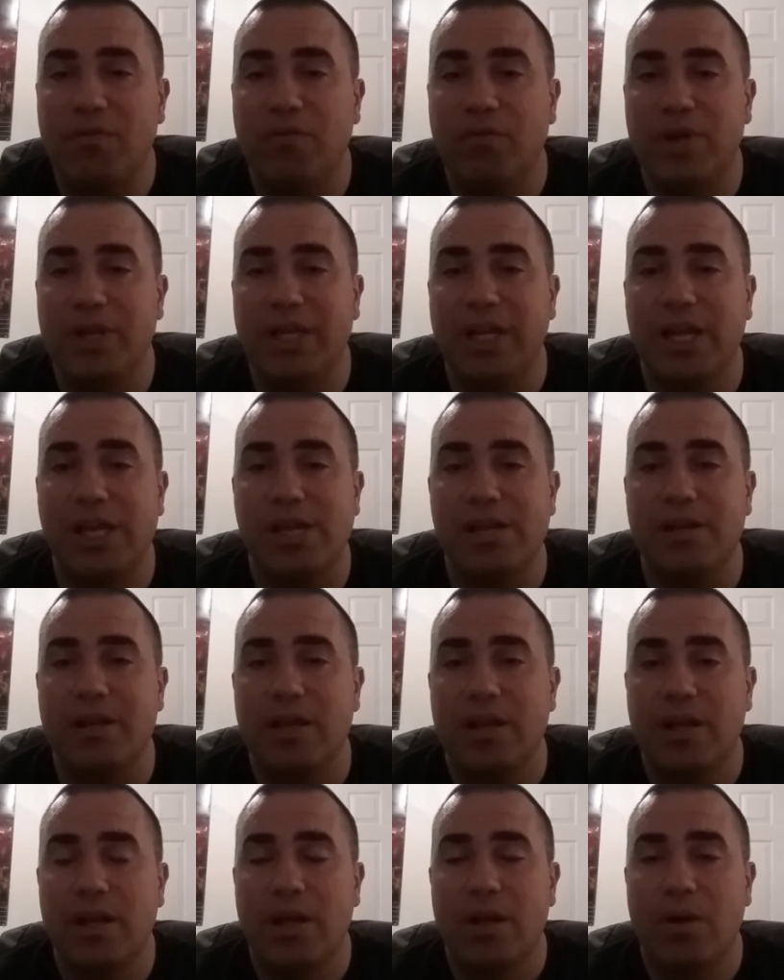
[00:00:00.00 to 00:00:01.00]
freaking
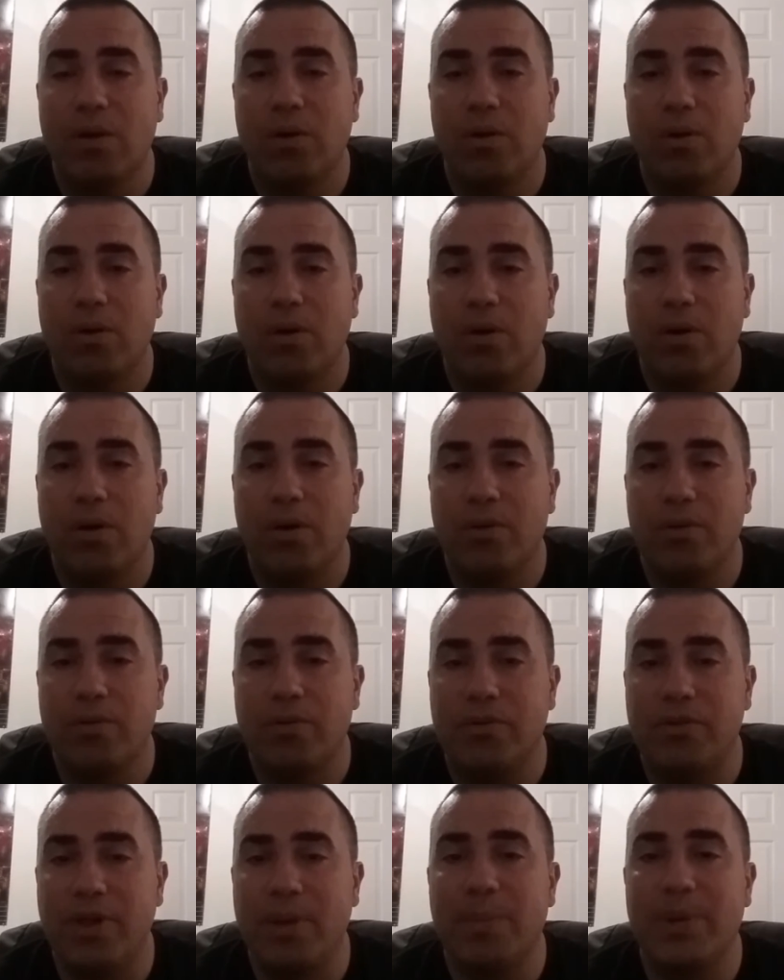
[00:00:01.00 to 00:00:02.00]

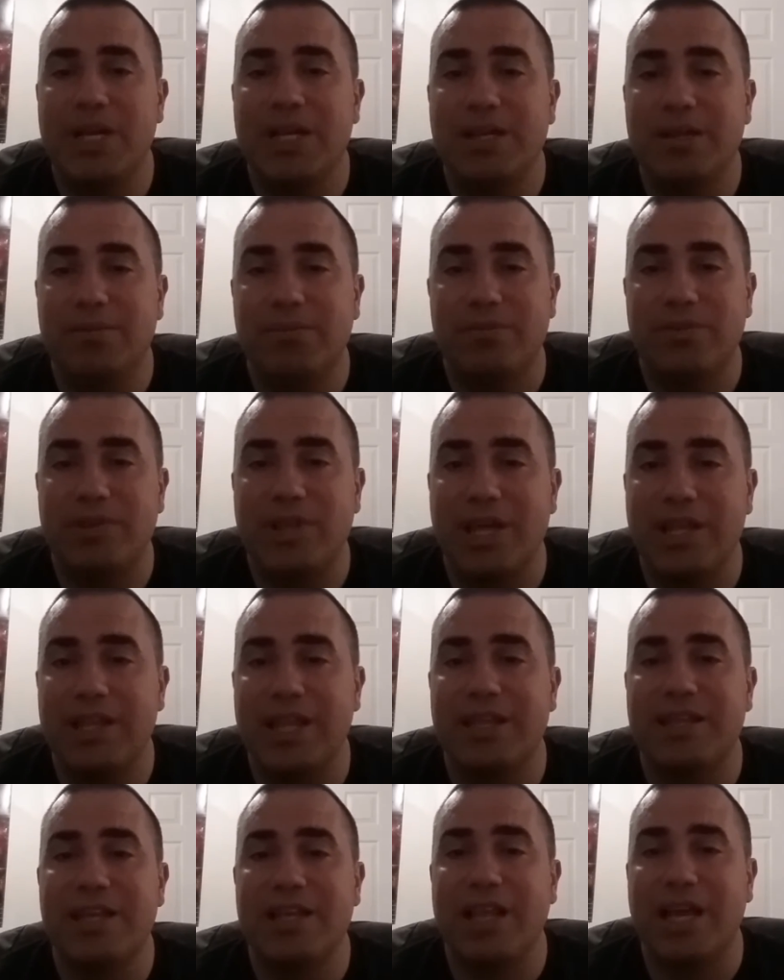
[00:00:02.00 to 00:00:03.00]
somebody said
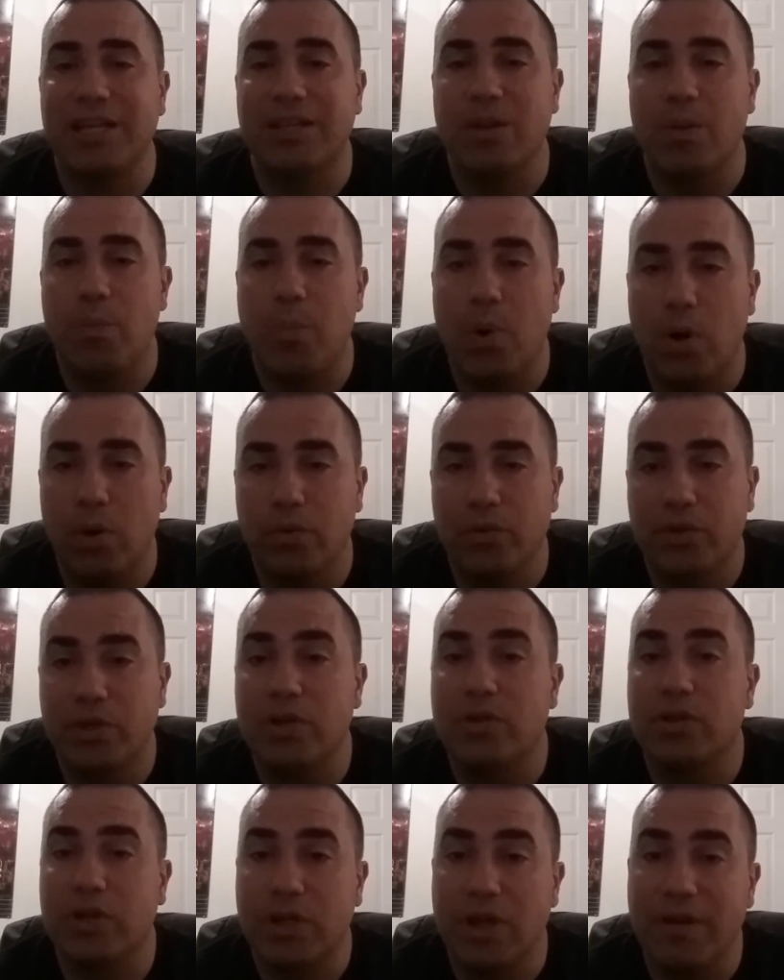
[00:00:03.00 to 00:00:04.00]
that they like the Boltons
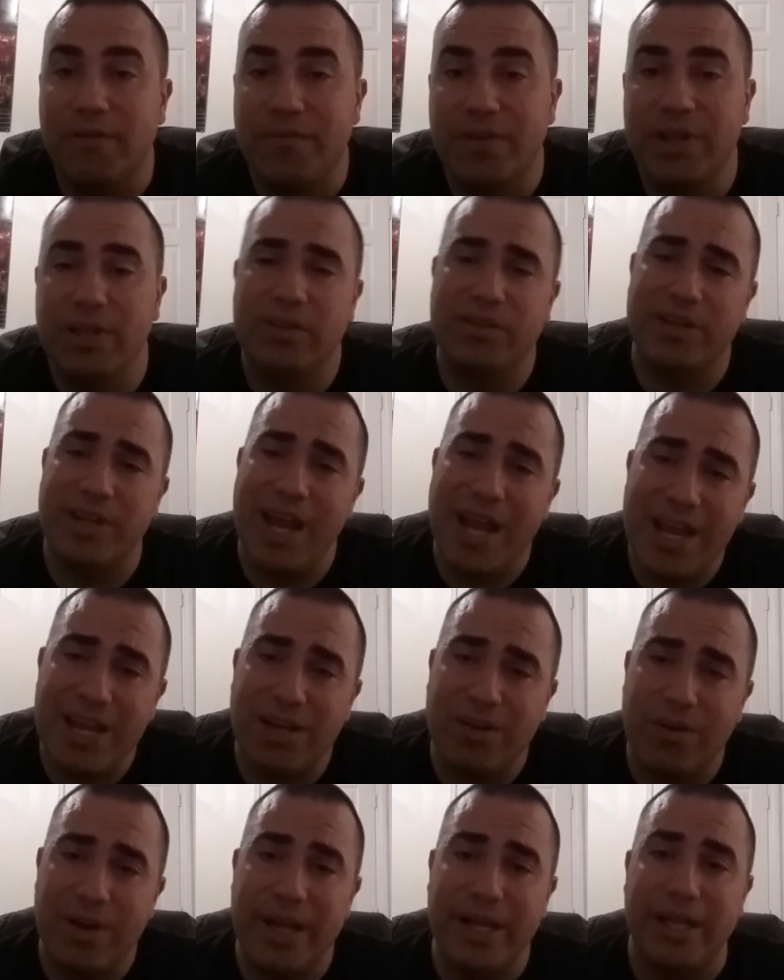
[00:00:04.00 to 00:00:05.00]
because they're good villains, and I
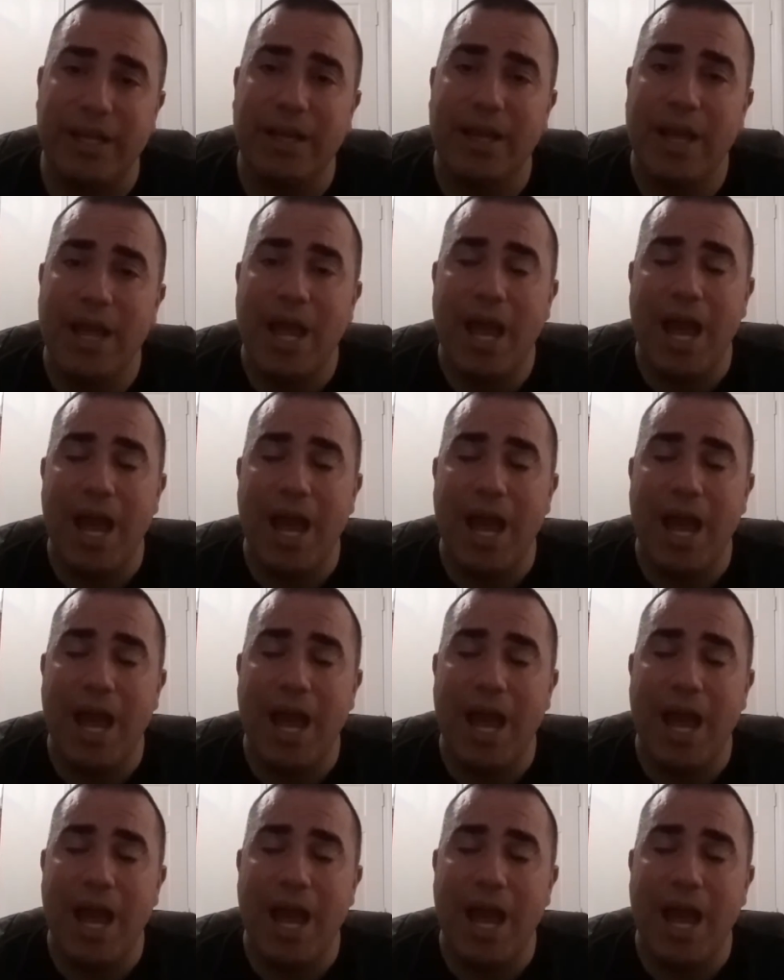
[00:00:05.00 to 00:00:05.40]
agree.